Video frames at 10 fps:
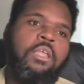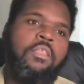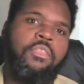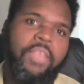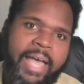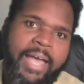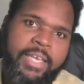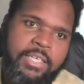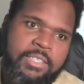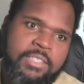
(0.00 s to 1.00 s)
that
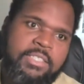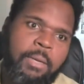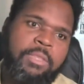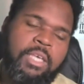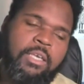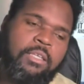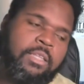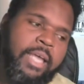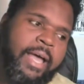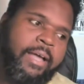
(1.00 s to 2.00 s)
is something
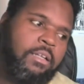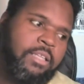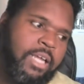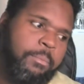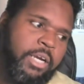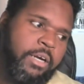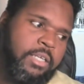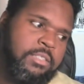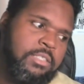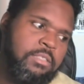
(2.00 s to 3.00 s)
that a lot of
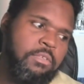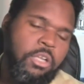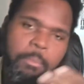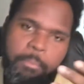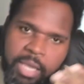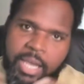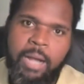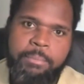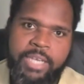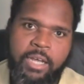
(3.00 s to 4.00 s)
parents, you know, may
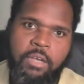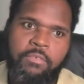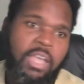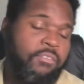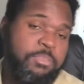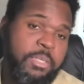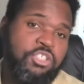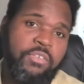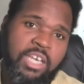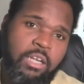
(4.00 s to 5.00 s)
opt out of, if especially
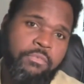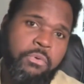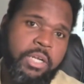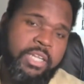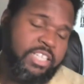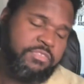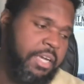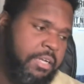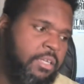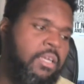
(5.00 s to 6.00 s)
if they can afford it. That's
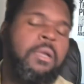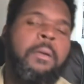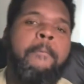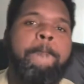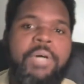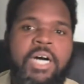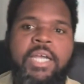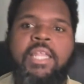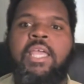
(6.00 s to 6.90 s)
fine. But